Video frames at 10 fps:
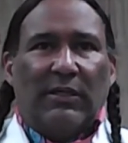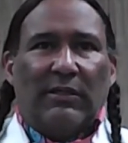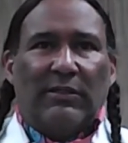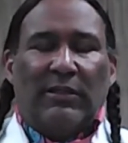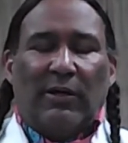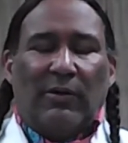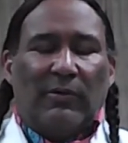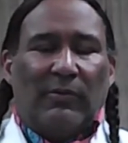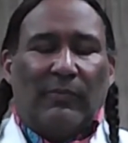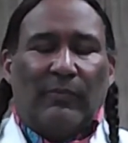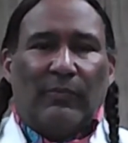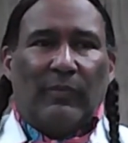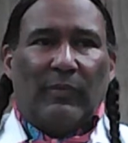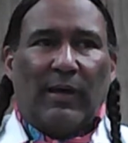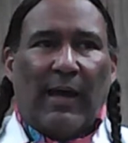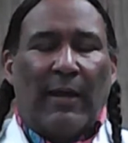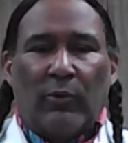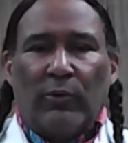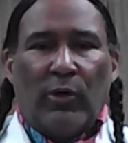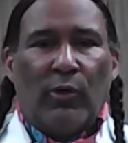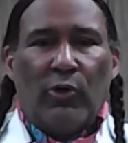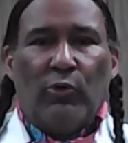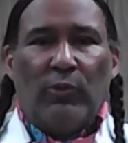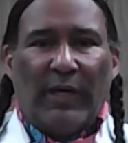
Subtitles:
I don't know who